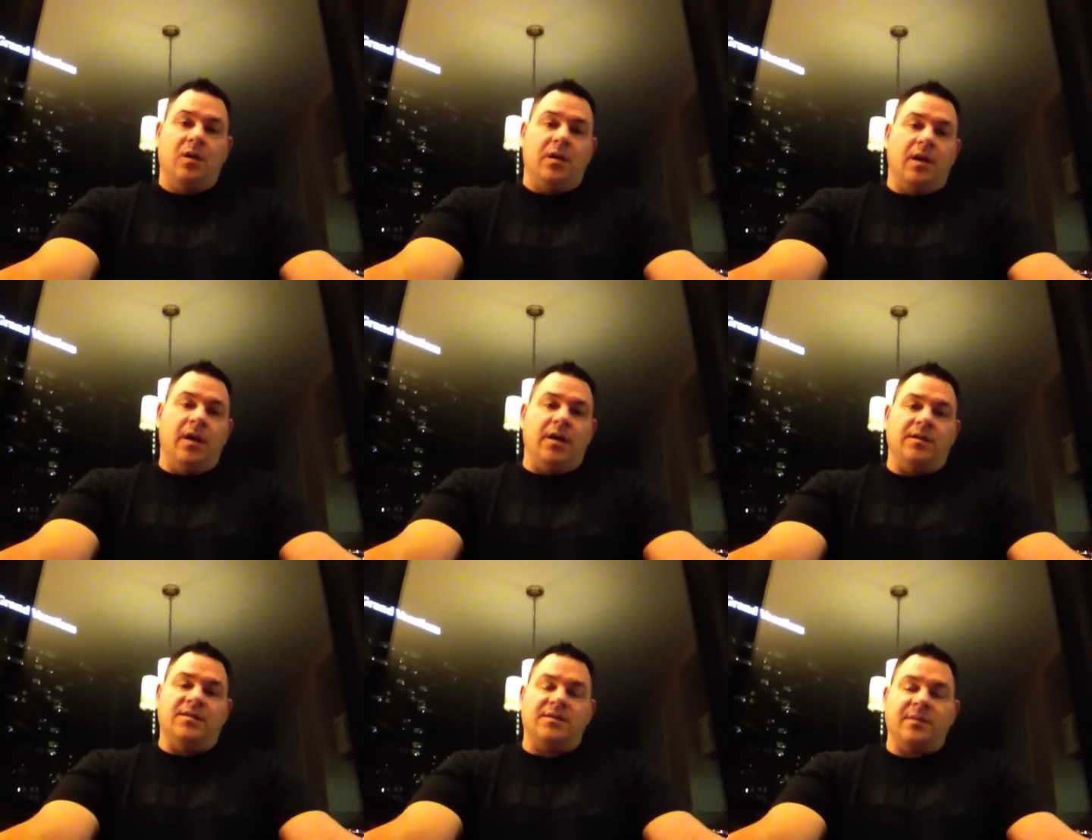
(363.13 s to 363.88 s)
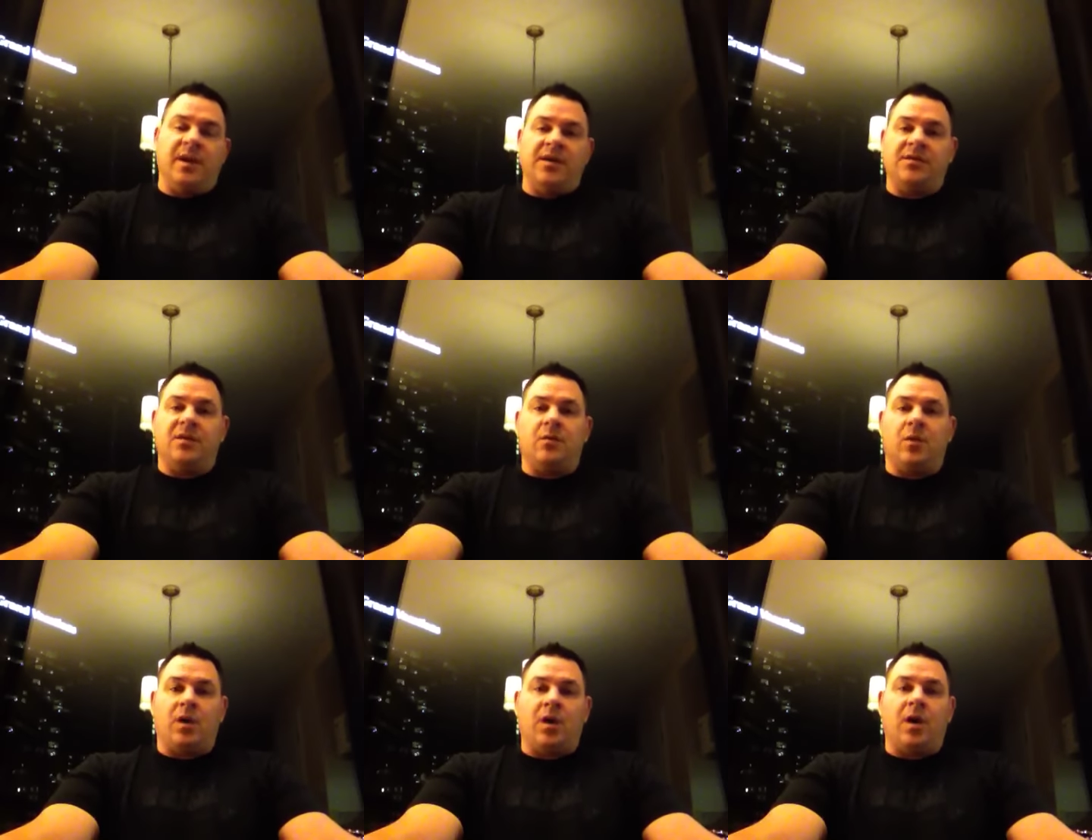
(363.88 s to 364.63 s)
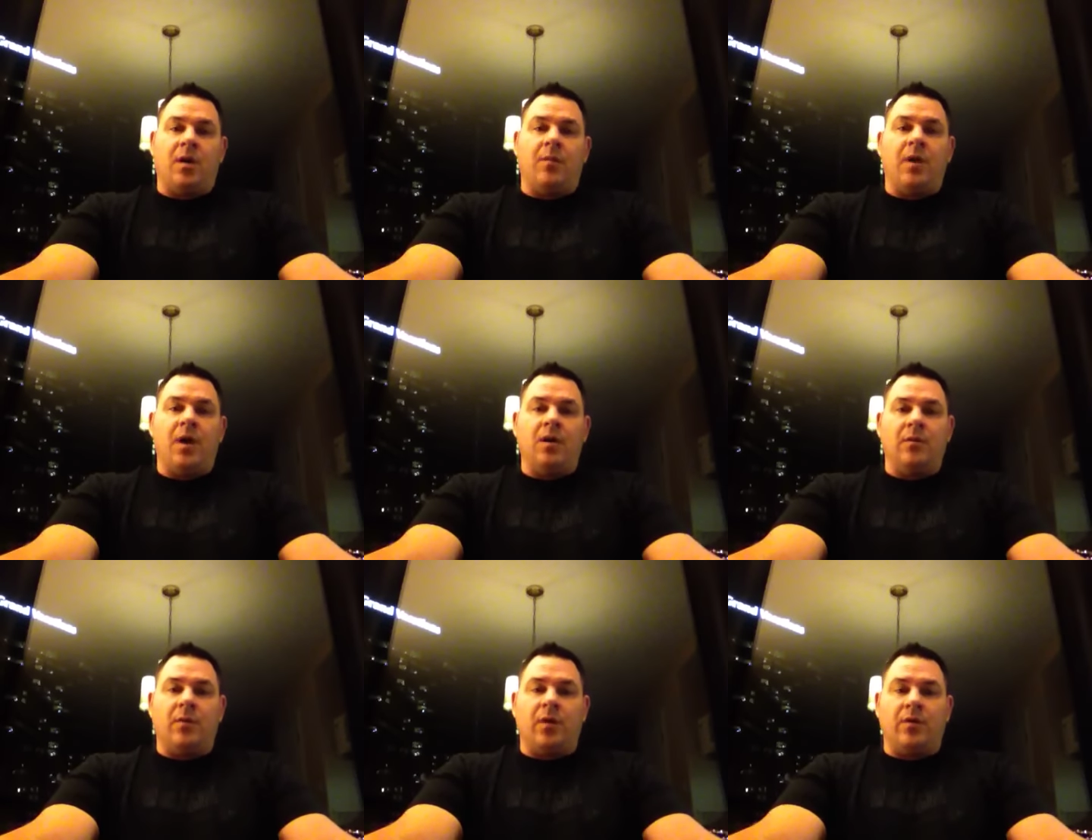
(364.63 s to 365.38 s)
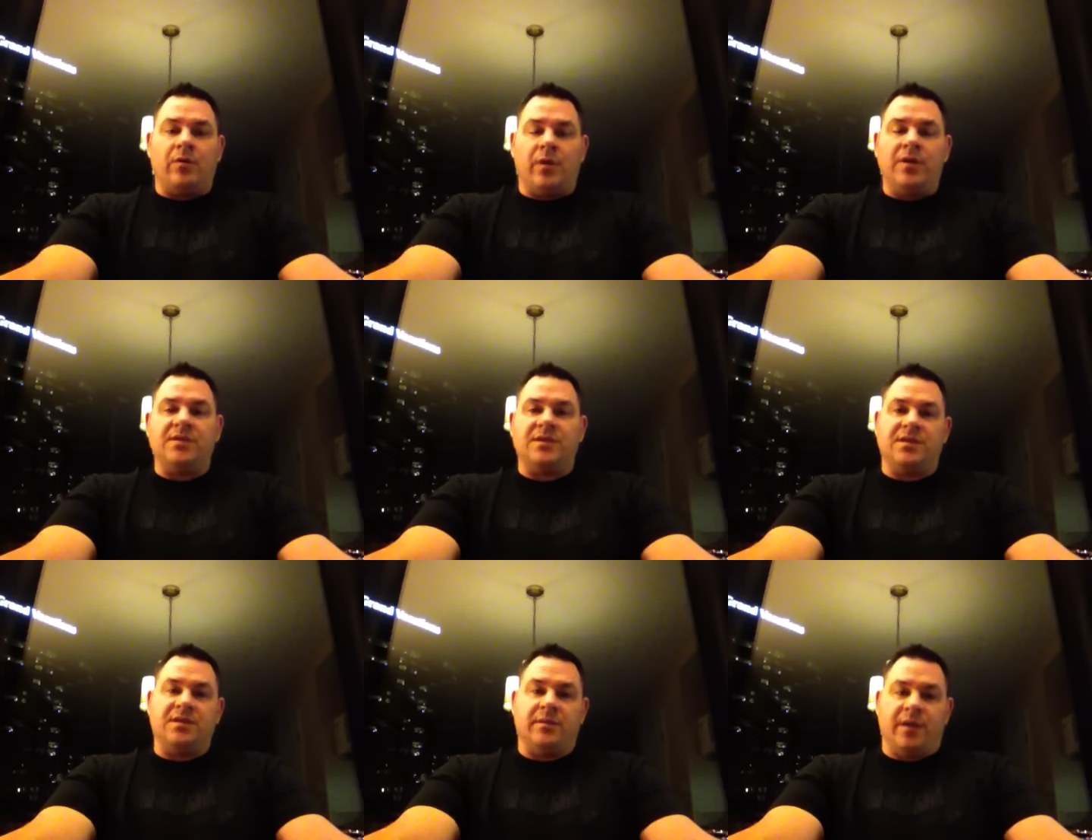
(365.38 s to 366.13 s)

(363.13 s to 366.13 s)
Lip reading: And some guys that are working on a polymer wrist system,